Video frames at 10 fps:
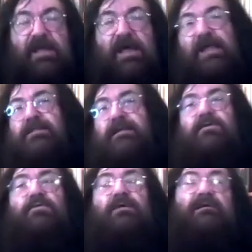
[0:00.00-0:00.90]
as
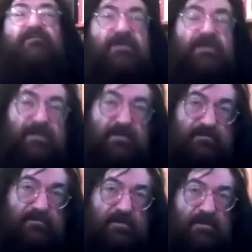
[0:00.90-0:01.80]
equivalent
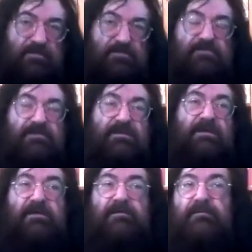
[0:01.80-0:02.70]
to
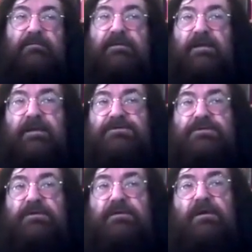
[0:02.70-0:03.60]
the
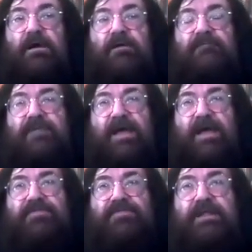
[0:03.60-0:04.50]
elimination of
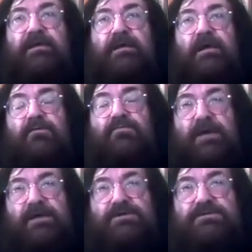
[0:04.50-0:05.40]
ethnic,
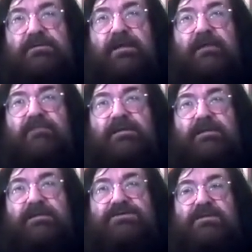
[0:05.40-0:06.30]
racial, and
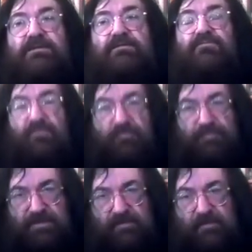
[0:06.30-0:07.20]
religious
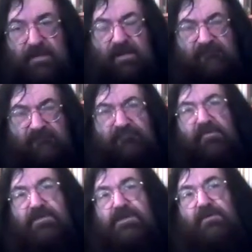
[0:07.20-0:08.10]

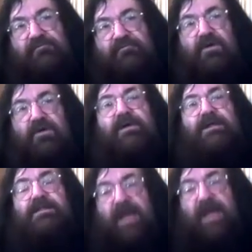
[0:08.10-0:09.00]
groups. For
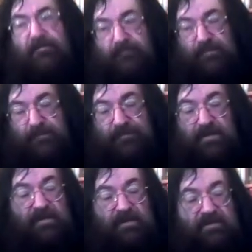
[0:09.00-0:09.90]
example,
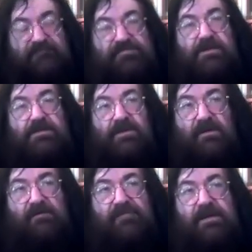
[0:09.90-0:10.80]
if the
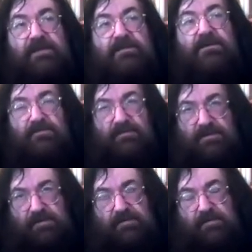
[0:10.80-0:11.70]
Soviet
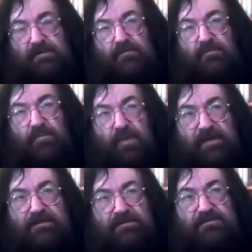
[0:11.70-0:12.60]
Union
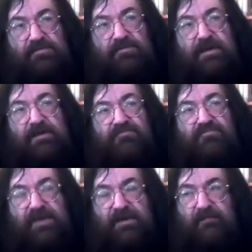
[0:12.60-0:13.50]
wanted to get
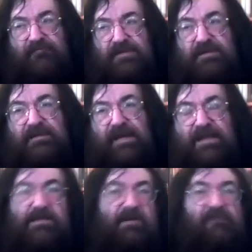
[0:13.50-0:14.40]
rid of the
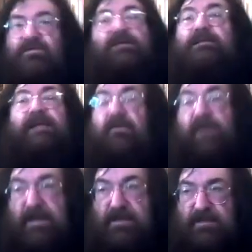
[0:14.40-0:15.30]
class of
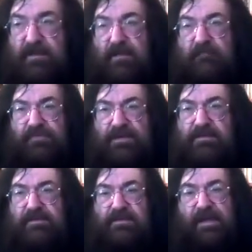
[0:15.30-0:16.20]
clerics,
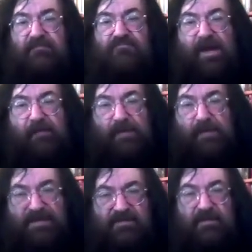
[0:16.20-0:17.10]
priests, and rabbis,